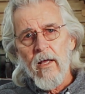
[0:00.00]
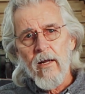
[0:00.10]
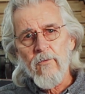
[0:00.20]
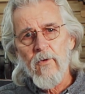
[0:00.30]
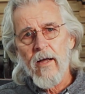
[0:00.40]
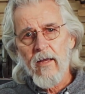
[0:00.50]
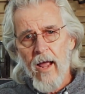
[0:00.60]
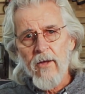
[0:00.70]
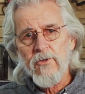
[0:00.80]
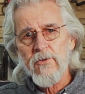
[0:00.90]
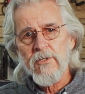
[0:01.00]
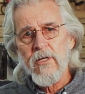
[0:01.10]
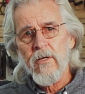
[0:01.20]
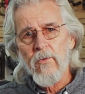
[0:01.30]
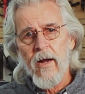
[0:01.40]
And in fact, as you
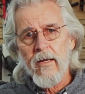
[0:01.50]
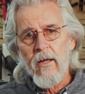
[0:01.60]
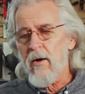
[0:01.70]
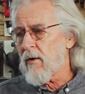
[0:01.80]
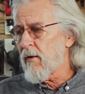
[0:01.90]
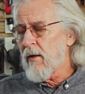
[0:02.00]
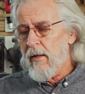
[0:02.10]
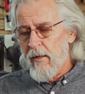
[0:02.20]
see it right here,